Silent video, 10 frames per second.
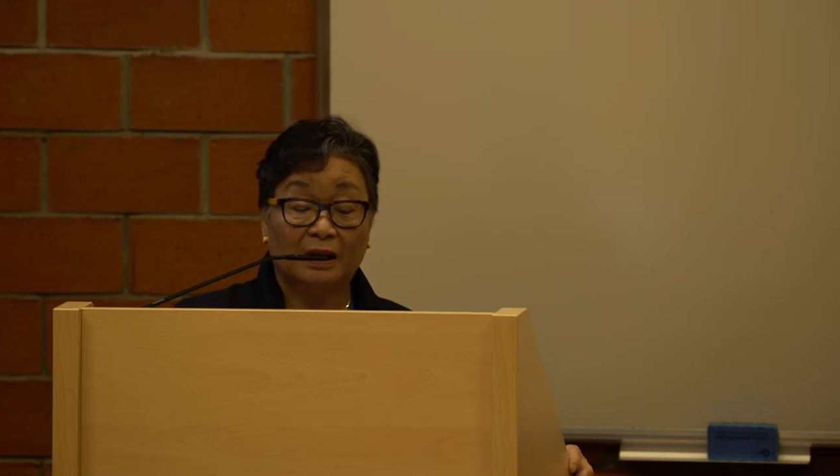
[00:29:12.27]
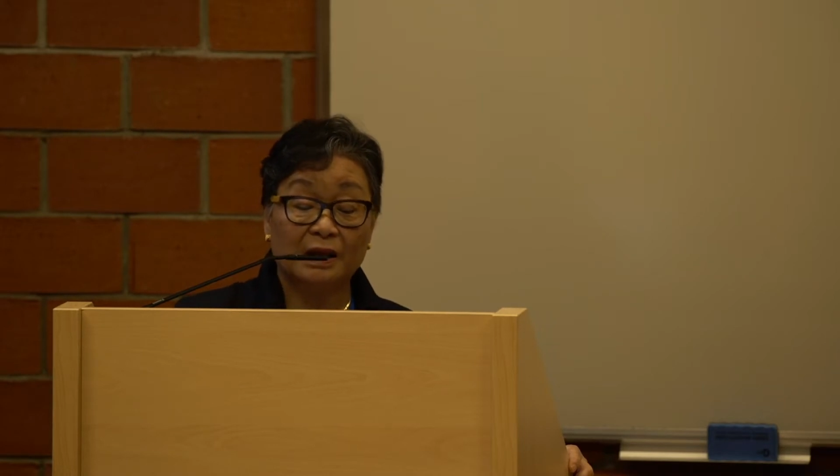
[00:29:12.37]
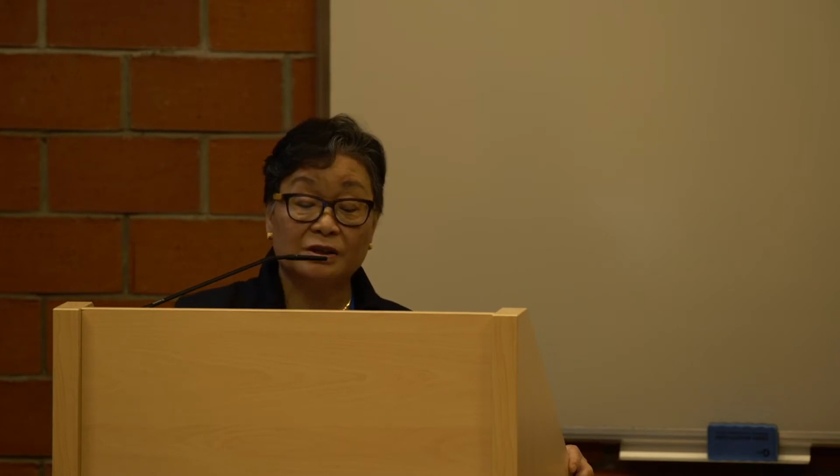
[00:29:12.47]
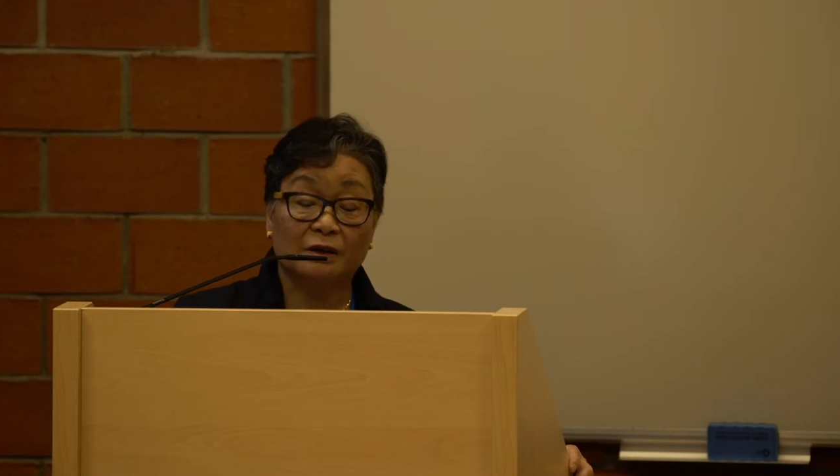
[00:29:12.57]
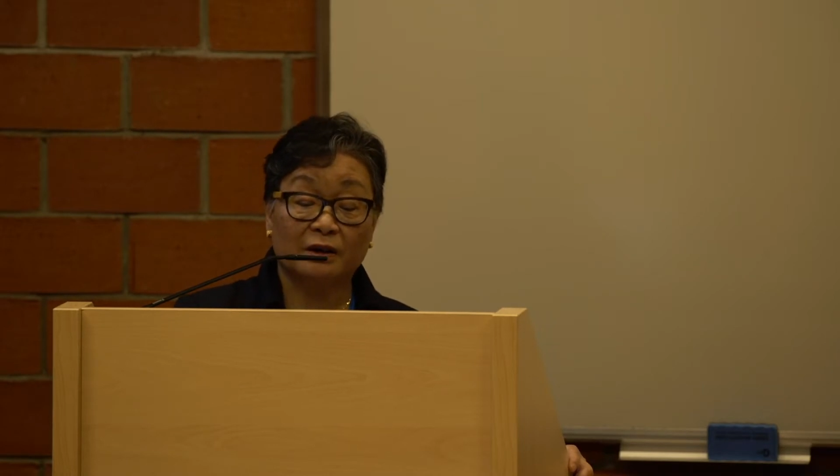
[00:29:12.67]

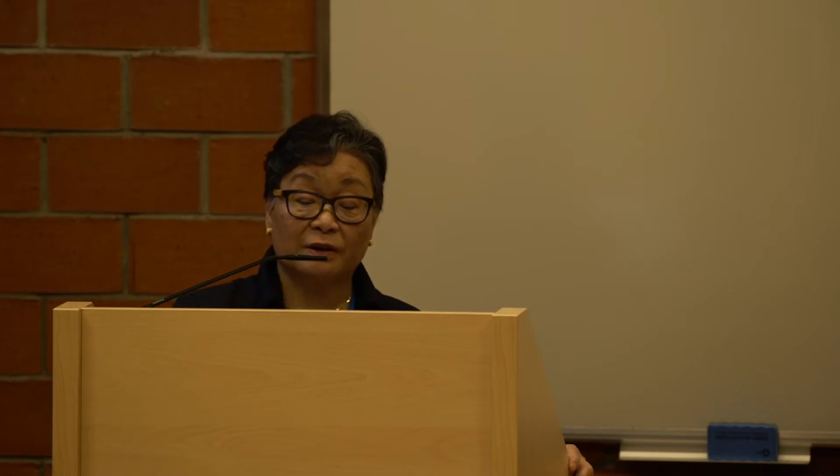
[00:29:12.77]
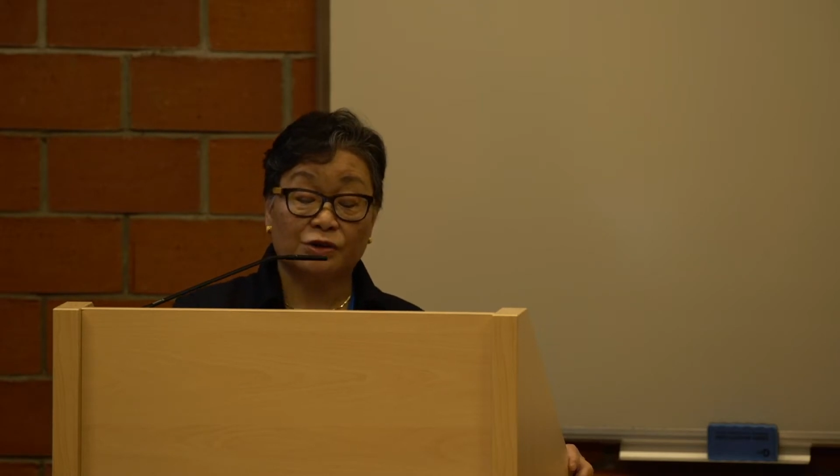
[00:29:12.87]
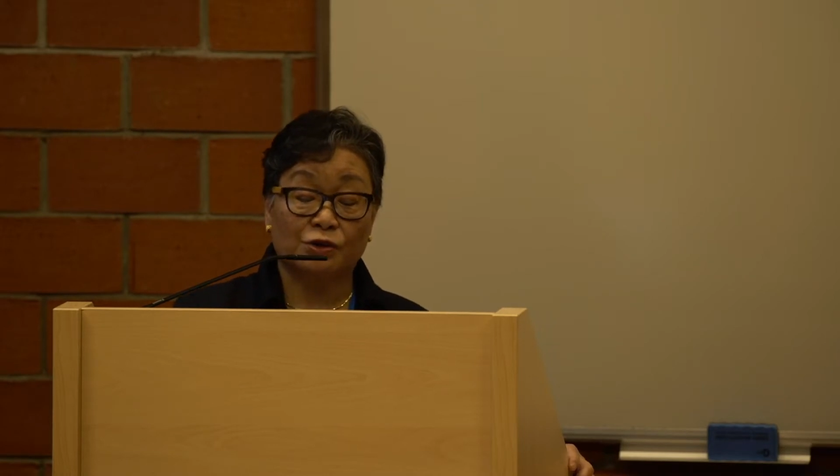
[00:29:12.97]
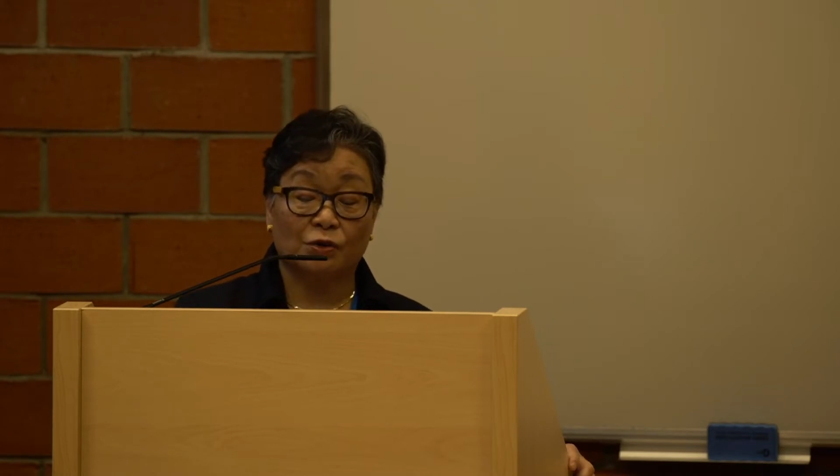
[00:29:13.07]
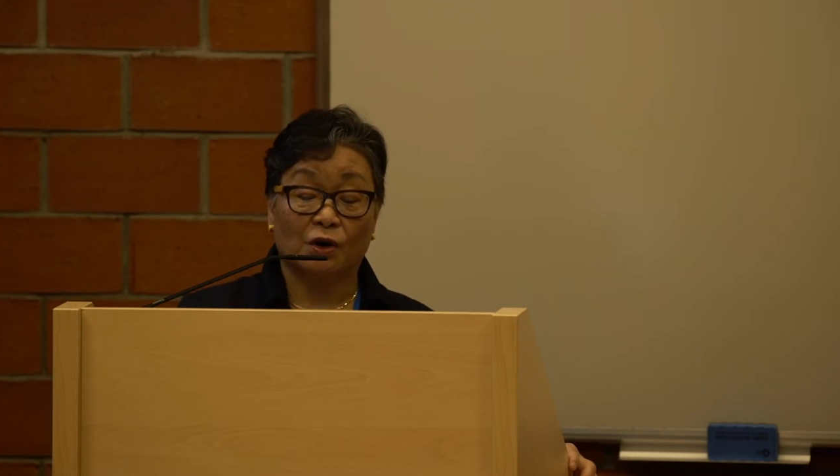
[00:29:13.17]
Let's look at the
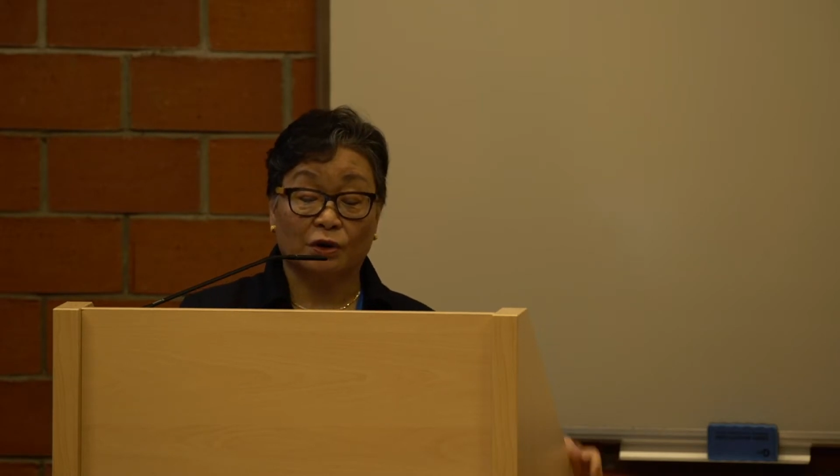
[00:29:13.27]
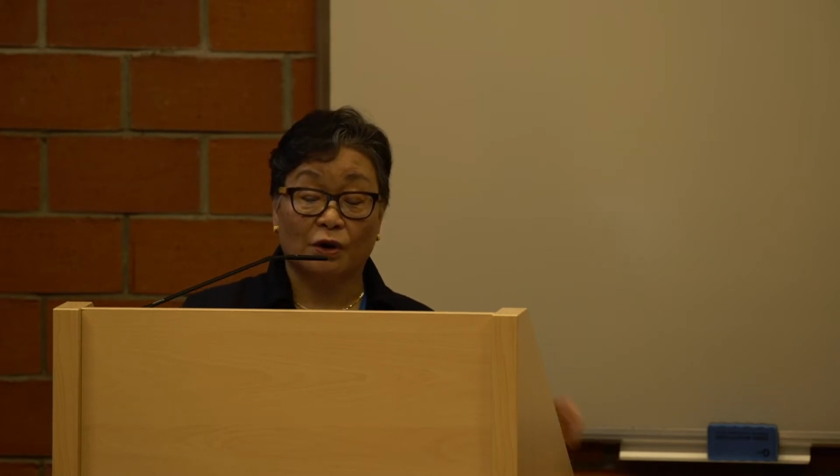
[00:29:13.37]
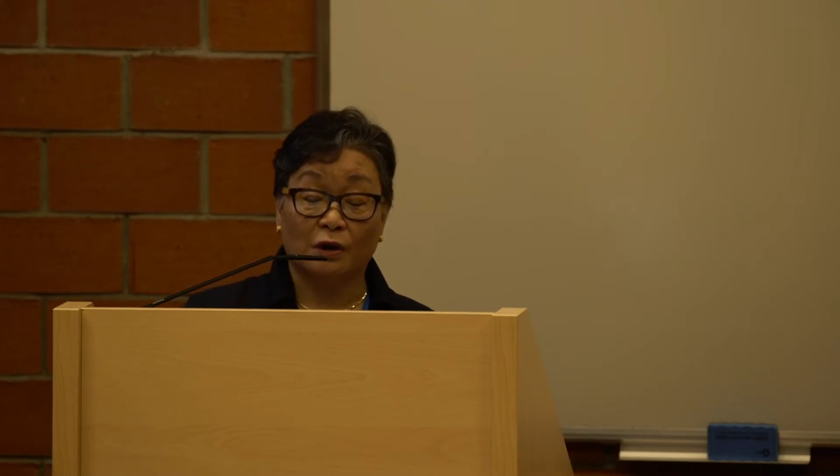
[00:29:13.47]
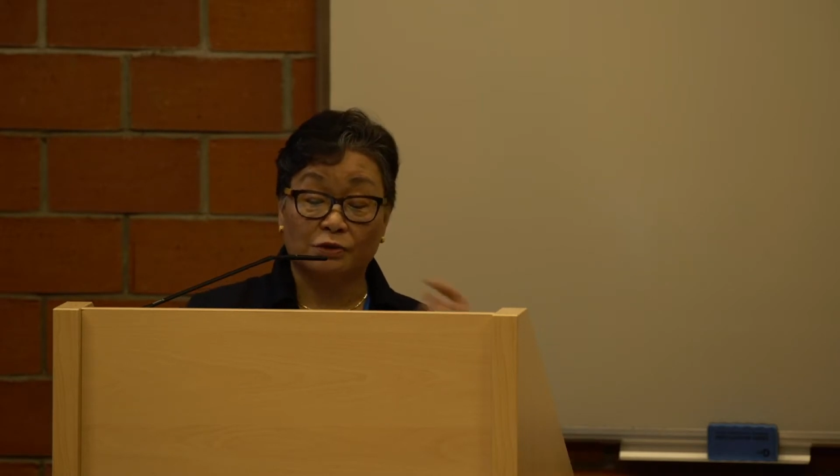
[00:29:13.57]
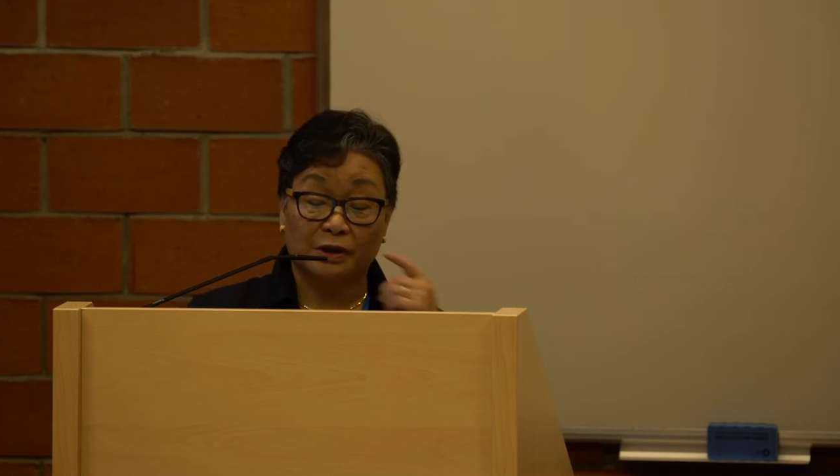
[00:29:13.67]
so-called
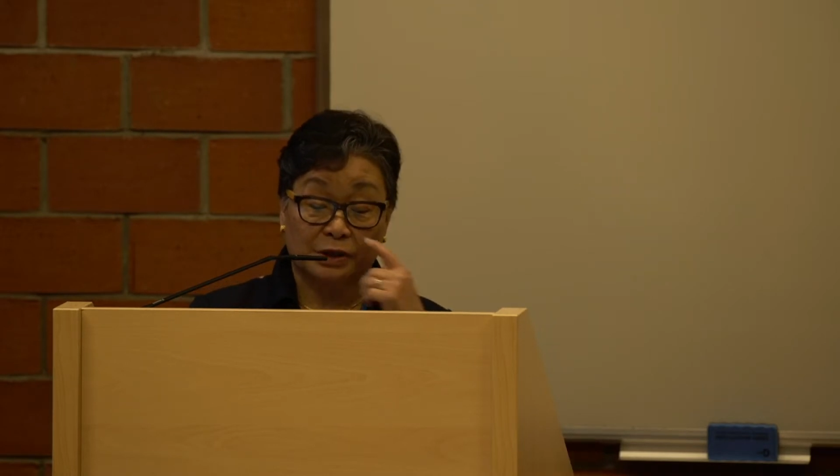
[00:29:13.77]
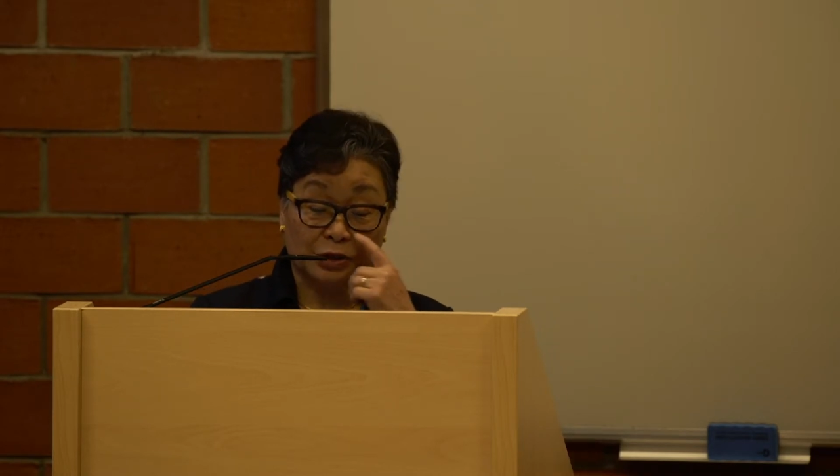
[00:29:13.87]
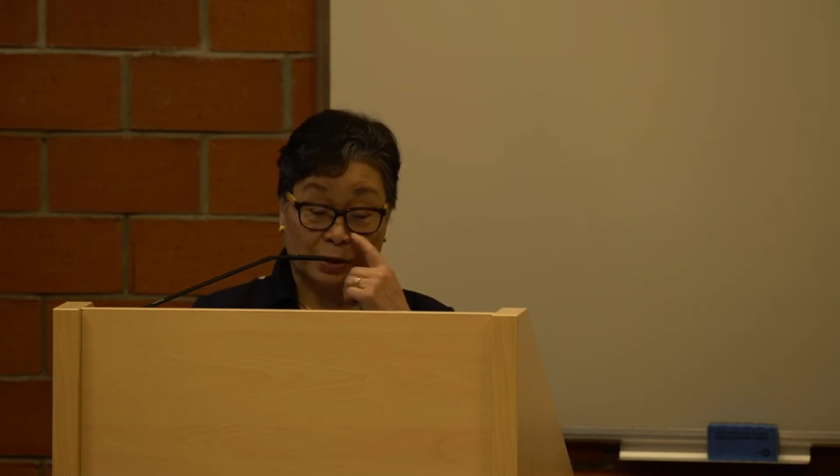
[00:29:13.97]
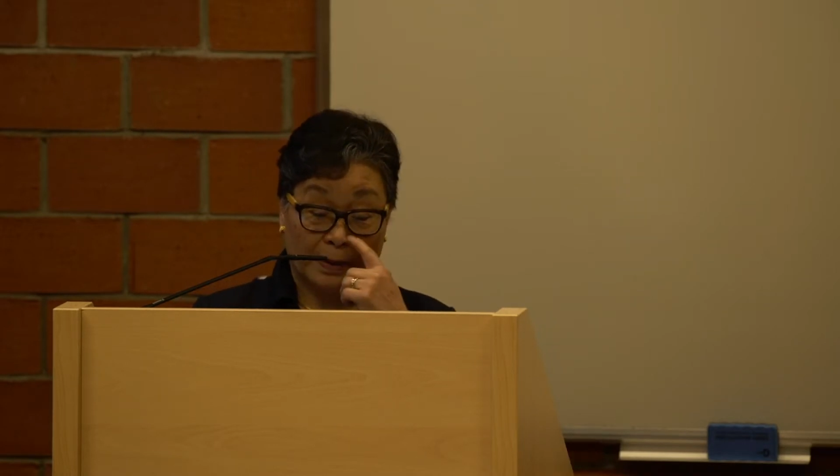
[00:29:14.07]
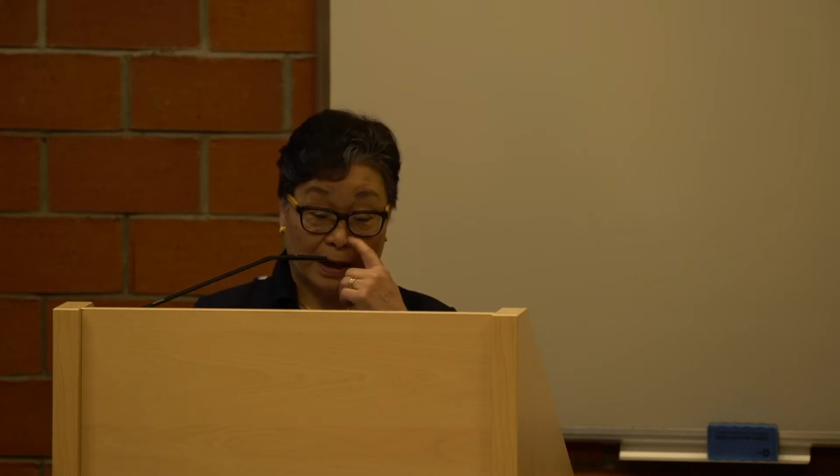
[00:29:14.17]

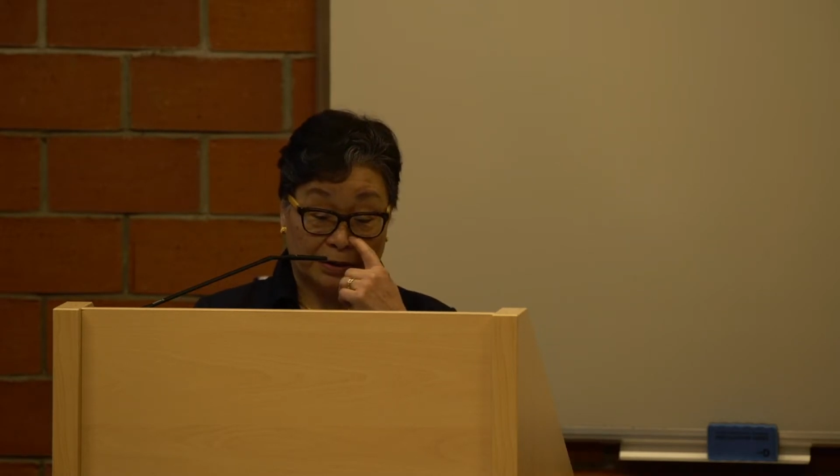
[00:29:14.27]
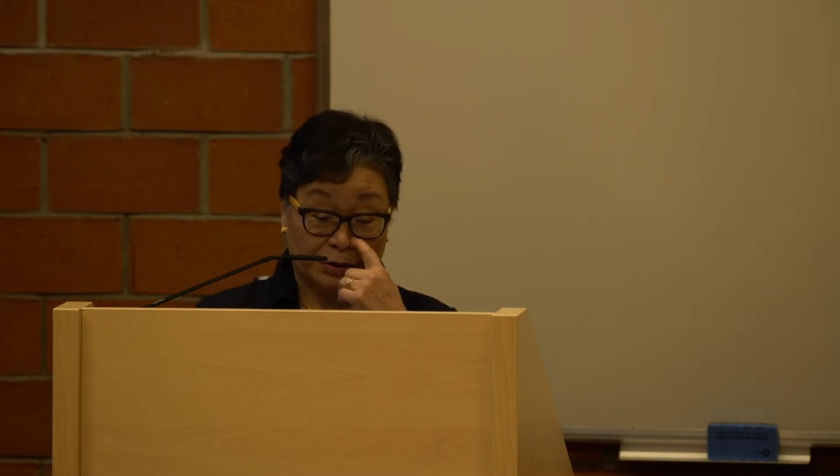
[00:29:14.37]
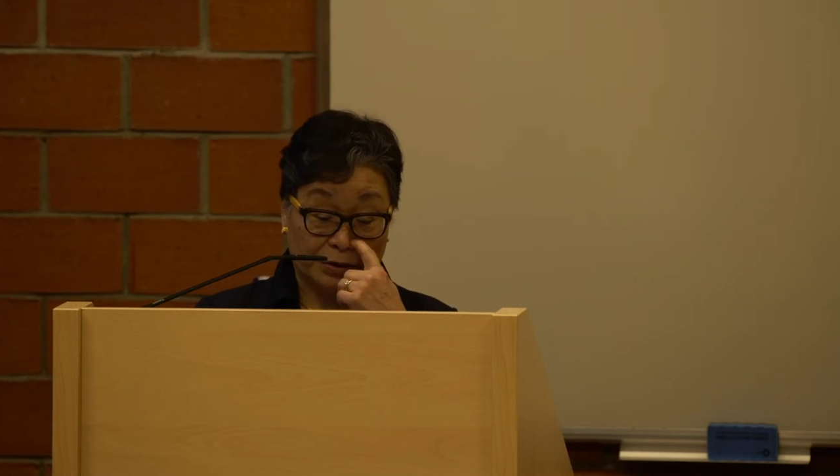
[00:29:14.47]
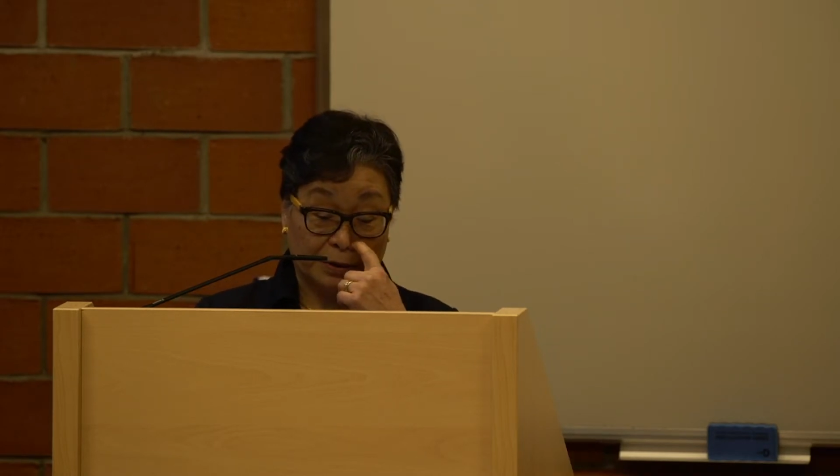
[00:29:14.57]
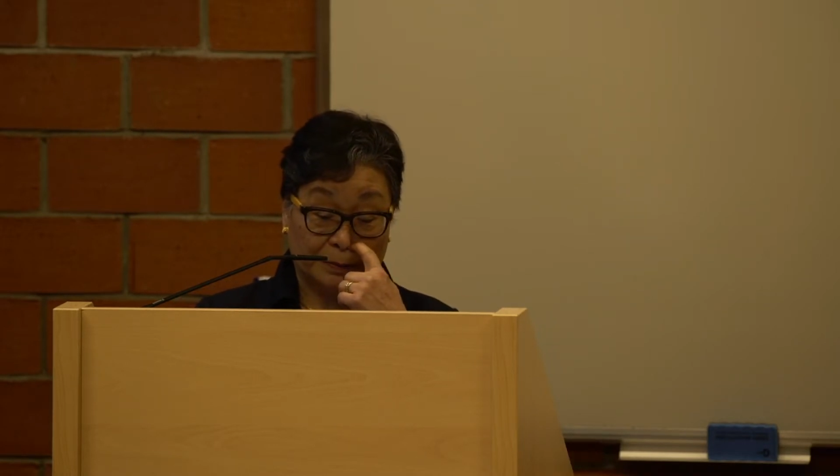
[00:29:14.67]
non-traditional
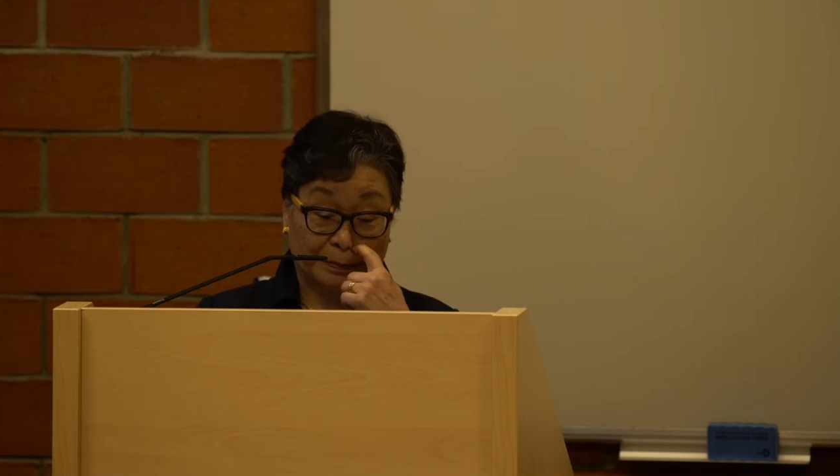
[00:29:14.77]
actors.